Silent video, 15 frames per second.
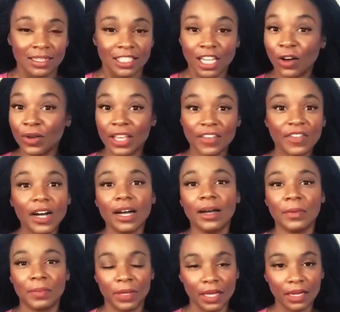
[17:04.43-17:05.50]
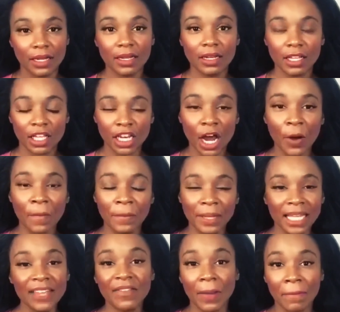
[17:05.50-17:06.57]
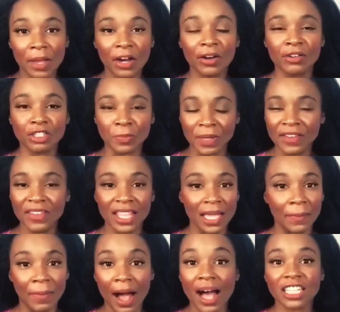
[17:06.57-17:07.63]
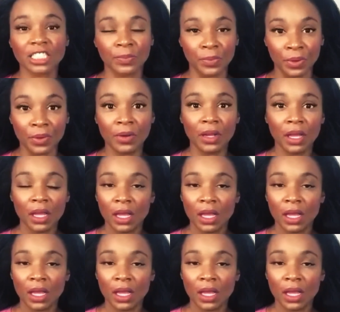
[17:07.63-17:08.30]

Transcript: Don't give up. Believe in miracles, believe in the impossible,